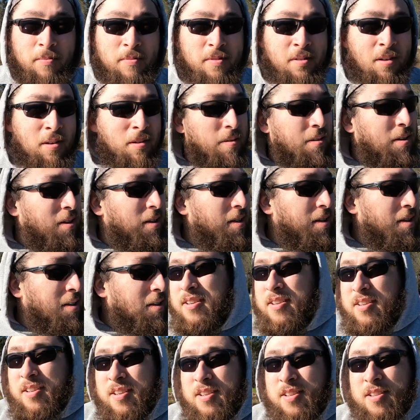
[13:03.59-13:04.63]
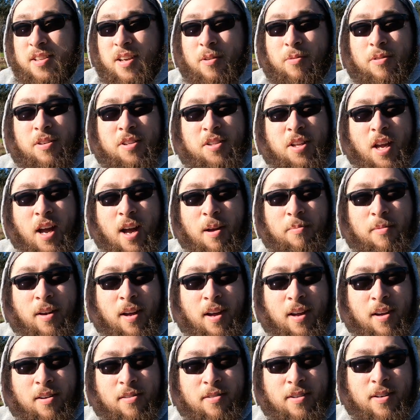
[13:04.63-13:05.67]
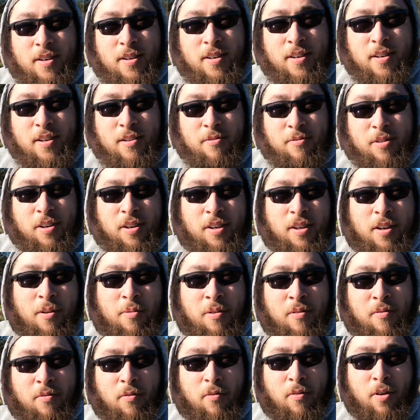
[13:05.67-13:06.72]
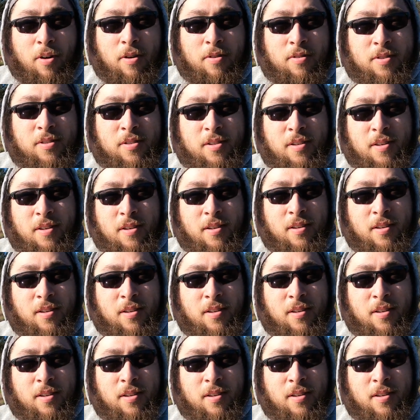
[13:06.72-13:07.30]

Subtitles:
So we're stopped now. We're gonna go into reverse.